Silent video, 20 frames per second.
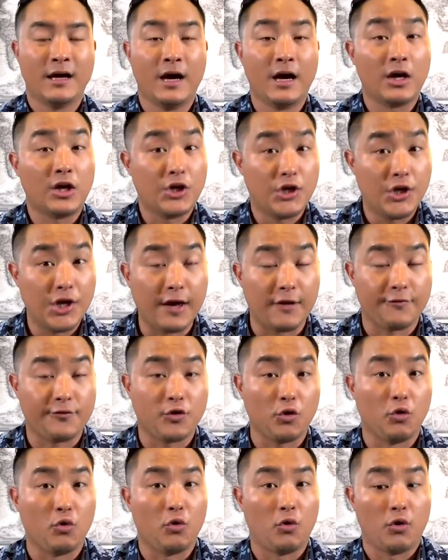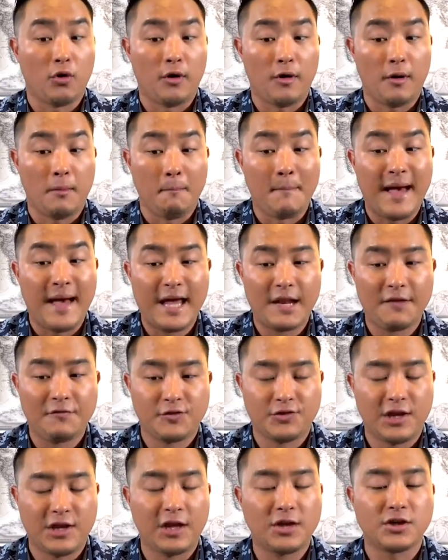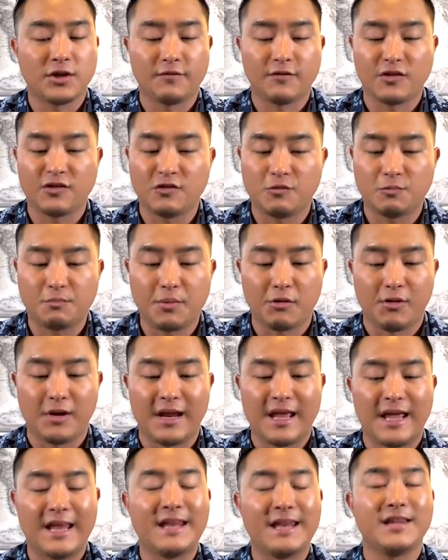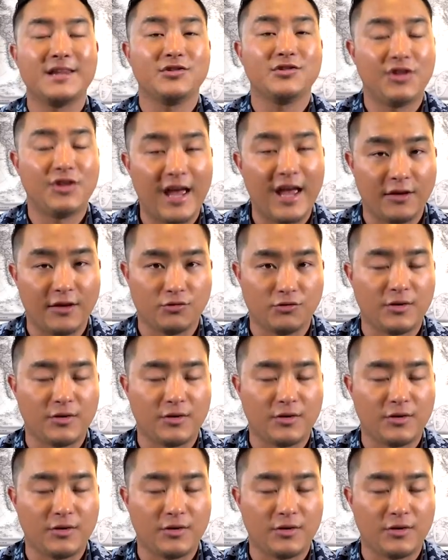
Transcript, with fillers: a uh, gift or manifestation of the spirit in these days.